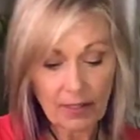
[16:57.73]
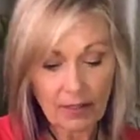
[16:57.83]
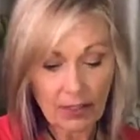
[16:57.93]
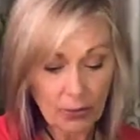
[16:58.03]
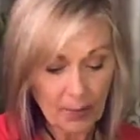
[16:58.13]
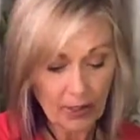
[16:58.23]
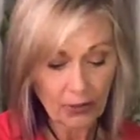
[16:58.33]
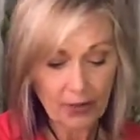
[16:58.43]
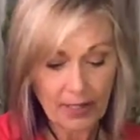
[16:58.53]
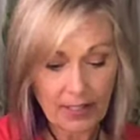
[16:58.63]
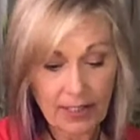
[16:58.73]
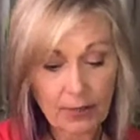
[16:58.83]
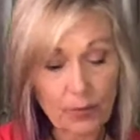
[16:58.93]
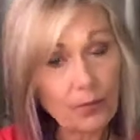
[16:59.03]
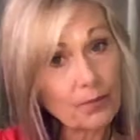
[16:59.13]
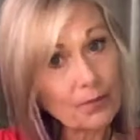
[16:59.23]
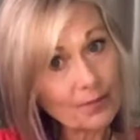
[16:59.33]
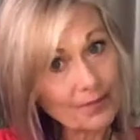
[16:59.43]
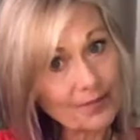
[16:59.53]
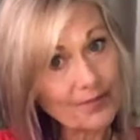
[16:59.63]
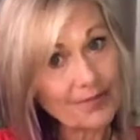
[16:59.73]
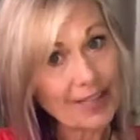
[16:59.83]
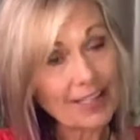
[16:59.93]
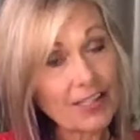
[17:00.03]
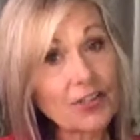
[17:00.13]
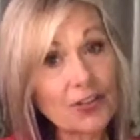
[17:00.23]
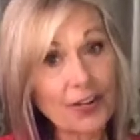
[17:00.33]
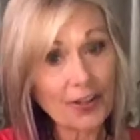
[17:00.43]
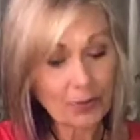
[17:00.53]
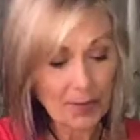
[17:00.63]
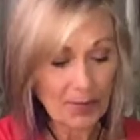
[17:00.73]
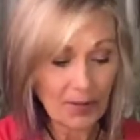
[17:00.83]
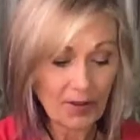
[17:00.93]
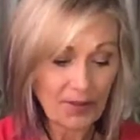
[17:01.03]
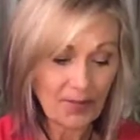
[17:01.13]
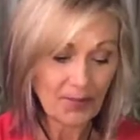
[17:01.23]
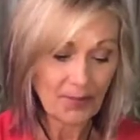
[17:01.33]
a little bit crazy that doesn't hurt other people.